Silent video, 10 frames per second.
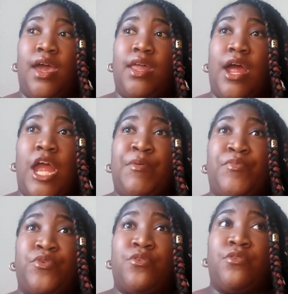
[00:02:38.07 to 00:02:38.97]
And I
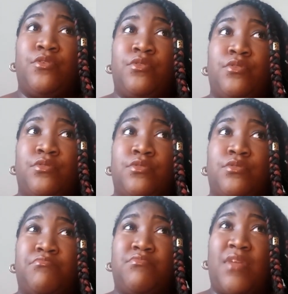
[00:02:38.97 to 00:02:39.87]
remember,
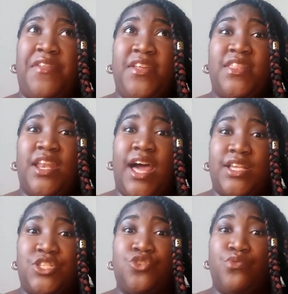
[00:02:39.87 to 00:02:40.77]
I think the
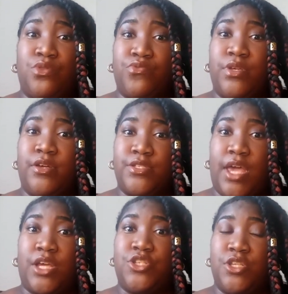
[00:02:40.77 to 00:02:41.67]
last 2 or 3 years,
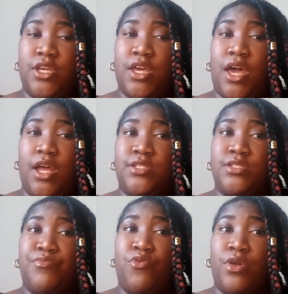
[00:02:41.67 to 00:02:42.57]
actually, it got
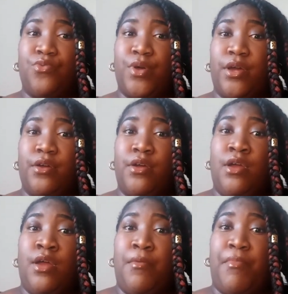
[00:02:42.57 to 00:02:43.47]
to the point where
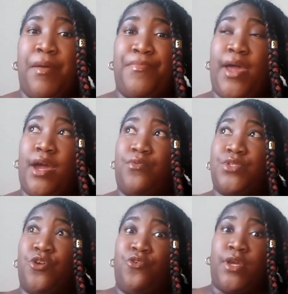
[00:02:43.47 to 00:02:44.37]
my back
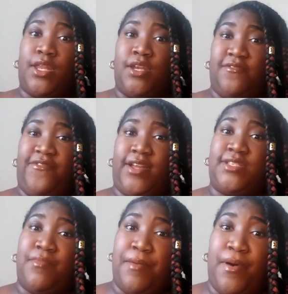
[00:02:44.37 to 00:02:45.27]
was hurting and it
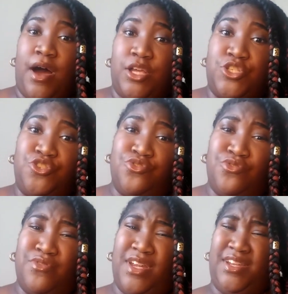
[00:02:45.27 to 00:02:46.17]
affected my
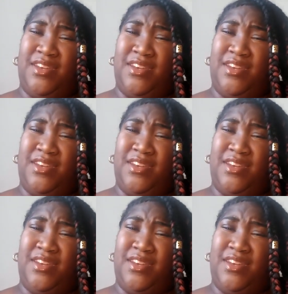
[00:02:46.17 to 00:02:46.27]
posture,